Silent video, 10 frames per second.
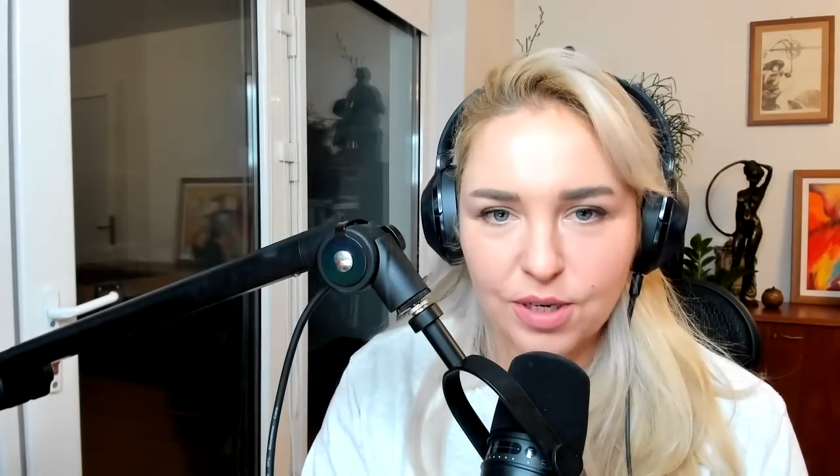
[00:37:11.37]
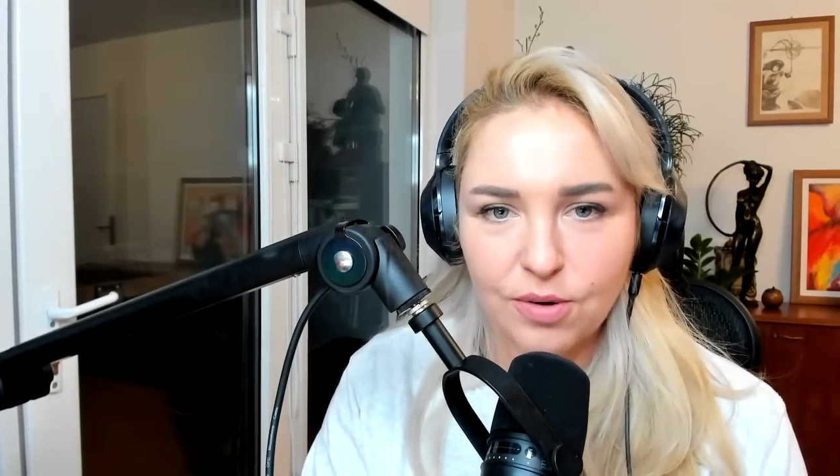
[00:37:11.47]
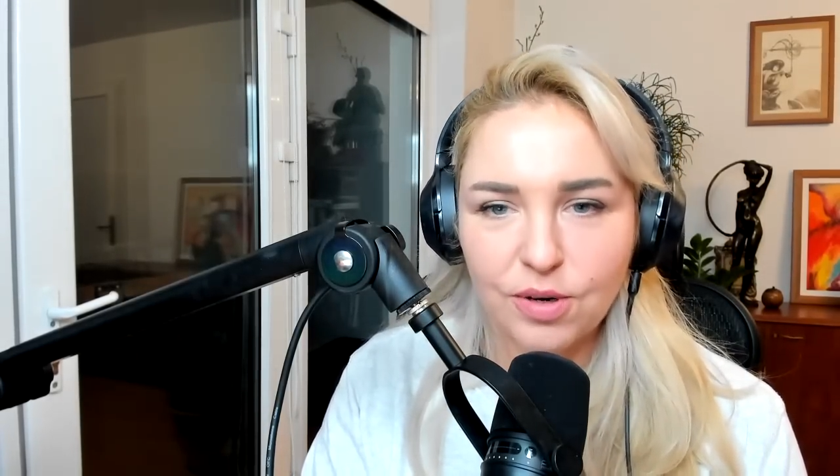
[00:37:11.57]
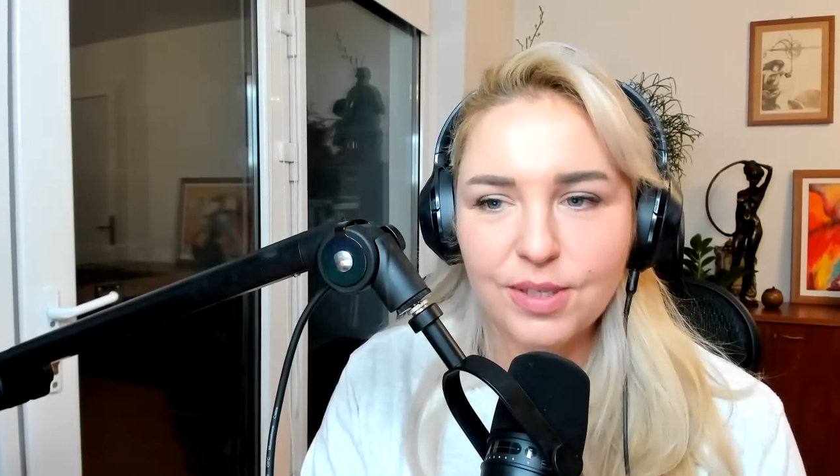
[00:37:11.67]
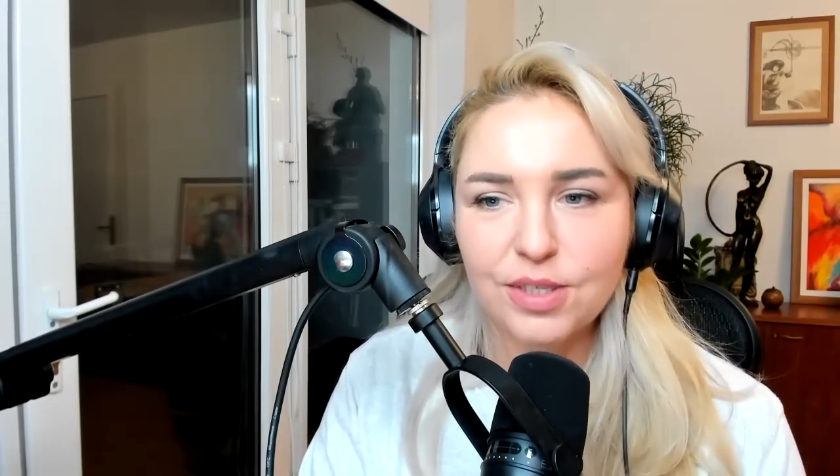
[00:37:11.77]

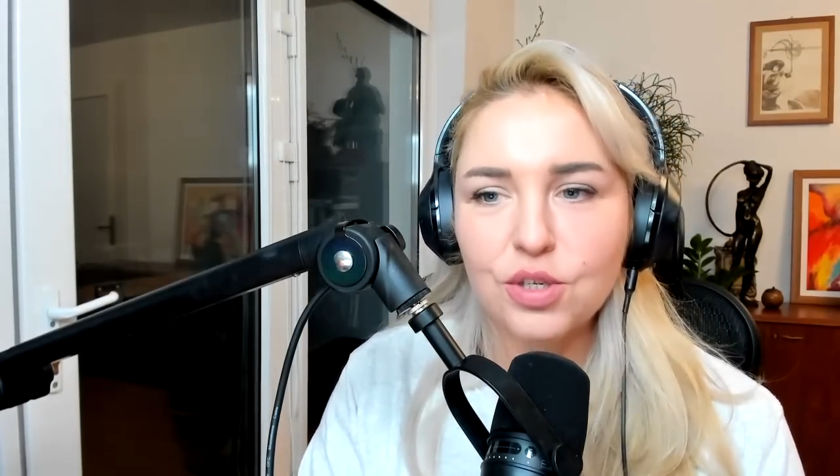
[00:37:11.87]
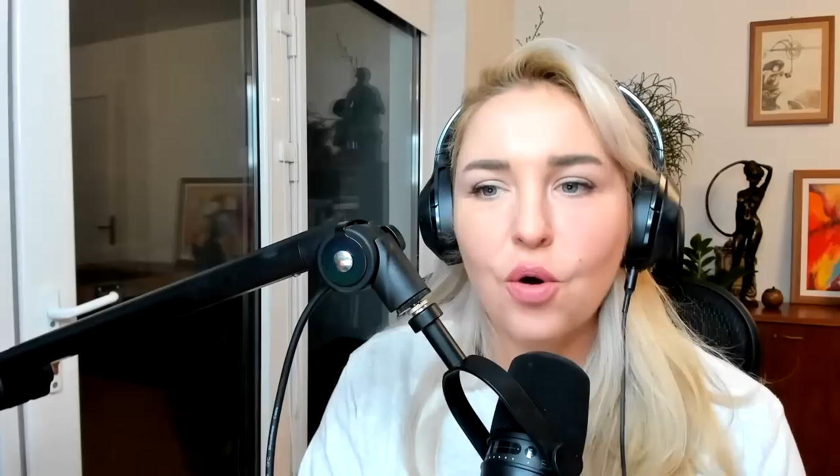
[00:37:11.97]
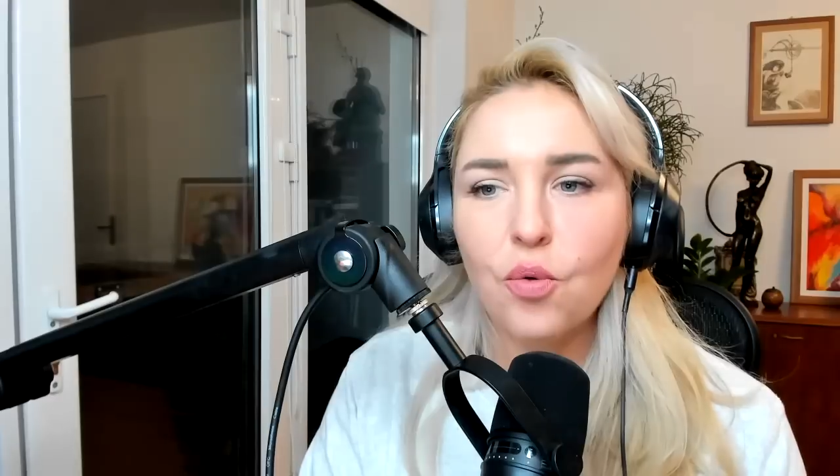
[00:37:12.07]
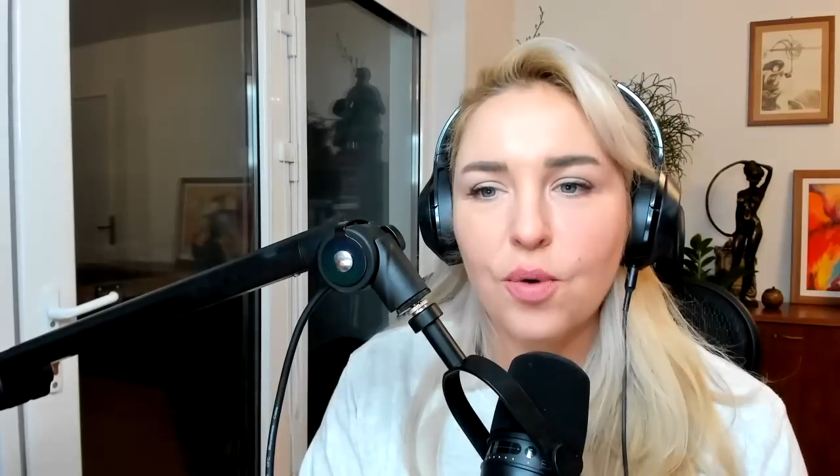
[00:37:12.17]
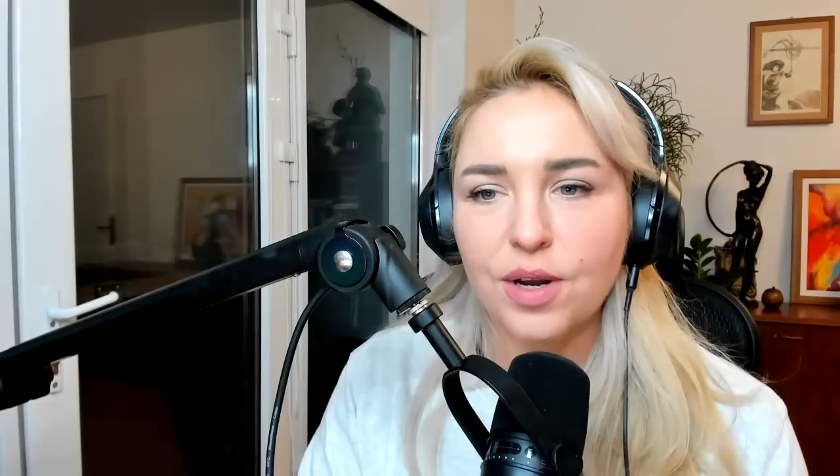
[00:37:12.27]
There is
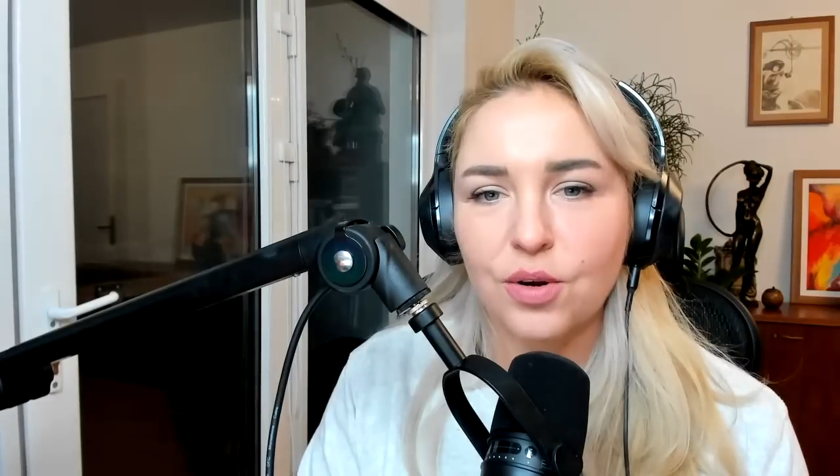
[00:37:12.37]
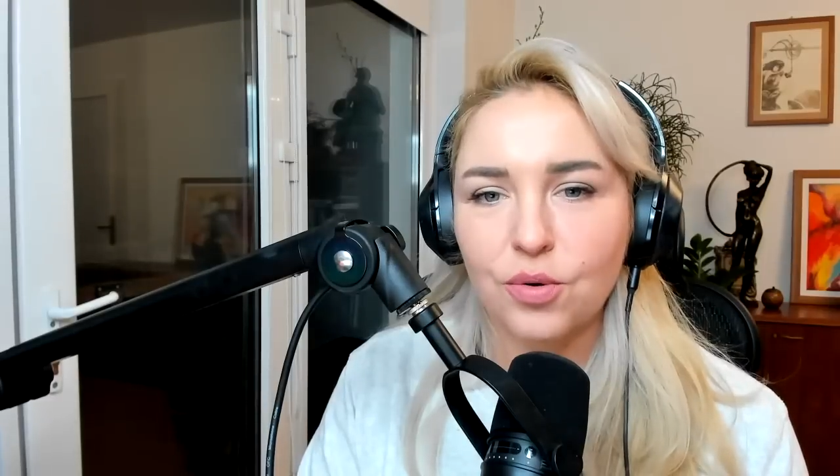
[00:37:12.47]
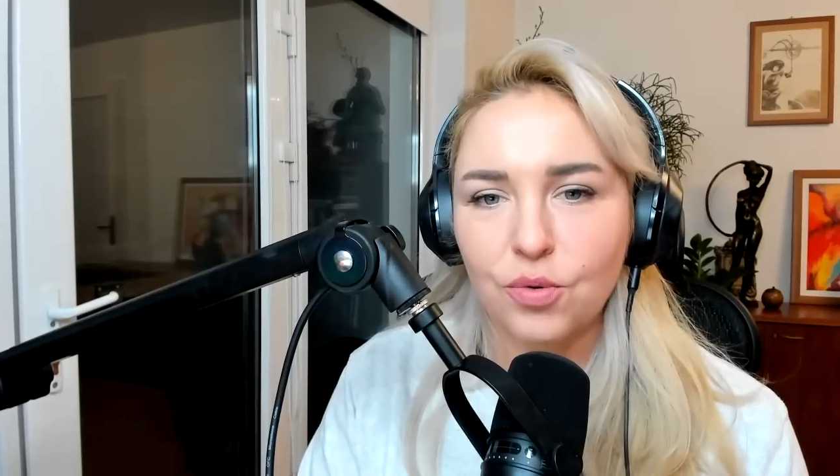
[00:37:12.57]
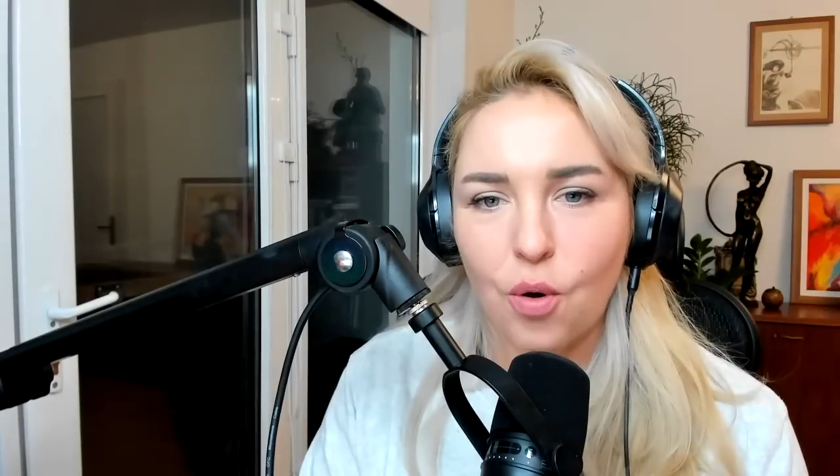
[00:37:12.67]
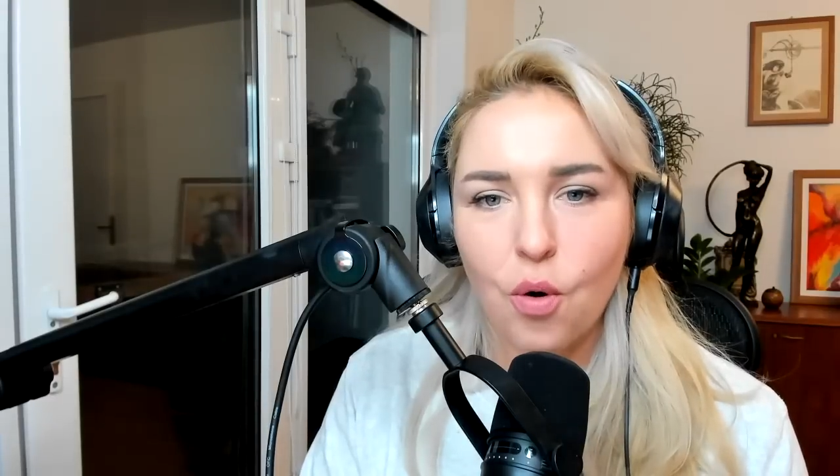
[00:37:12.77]
no one who